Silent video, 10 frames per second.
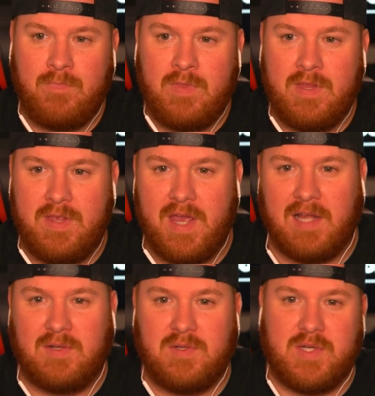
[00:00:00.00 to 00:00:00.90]
Yeah, I
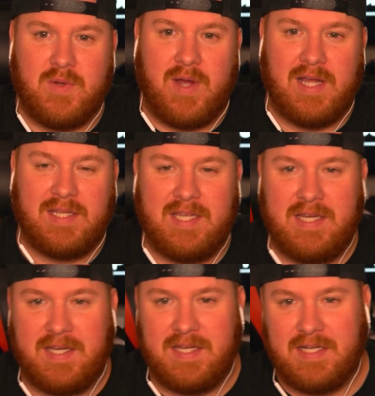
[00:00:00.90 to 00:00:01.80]
do too. I
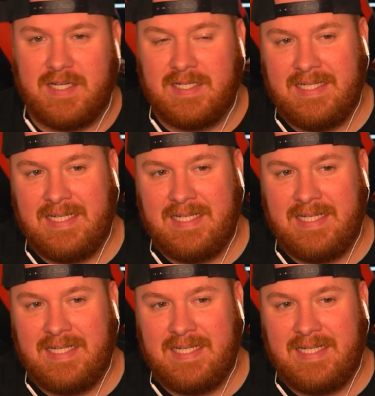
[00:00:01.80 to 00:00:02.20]
think the